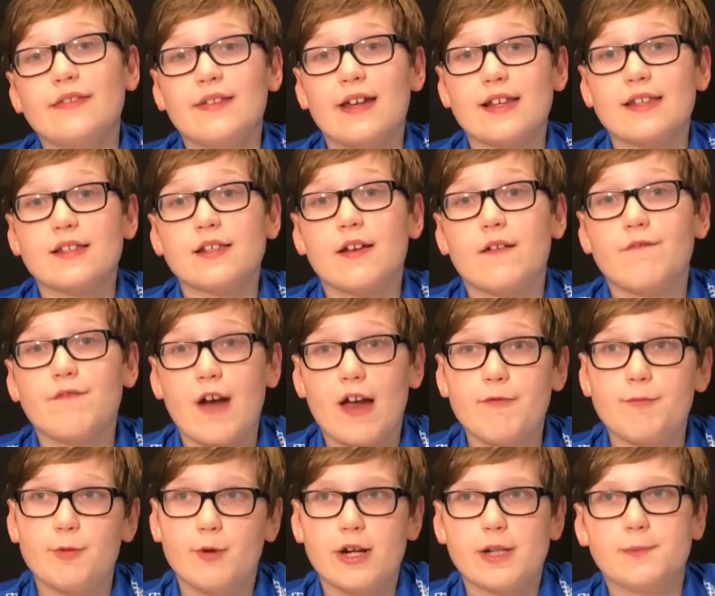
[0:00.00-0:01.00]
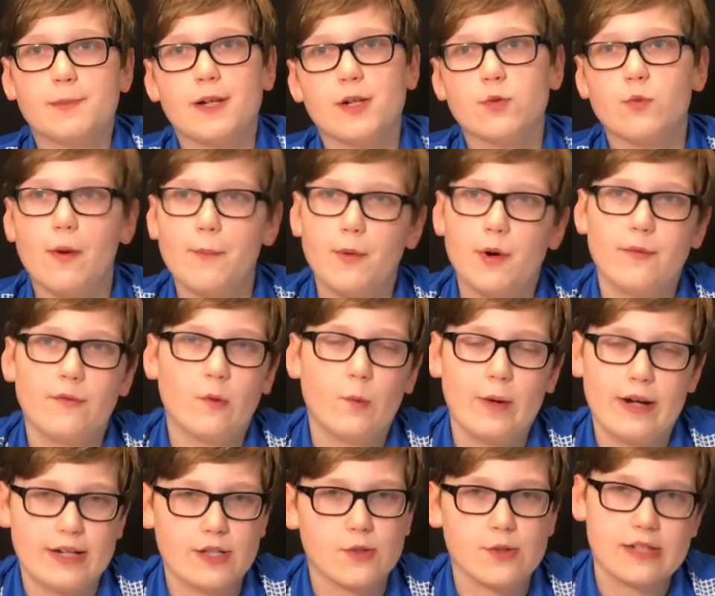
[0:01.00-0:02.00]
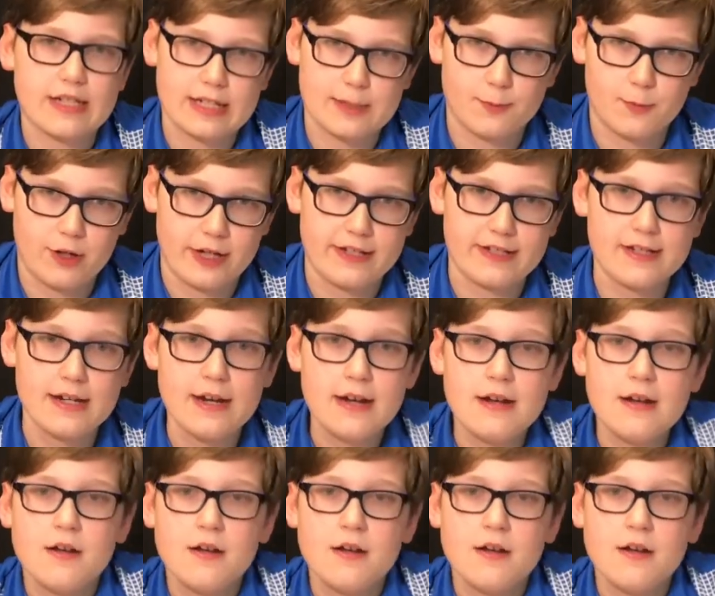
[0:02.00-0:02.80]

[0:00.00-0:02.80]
That's 5 points plus 1 point for winning, so 6 points.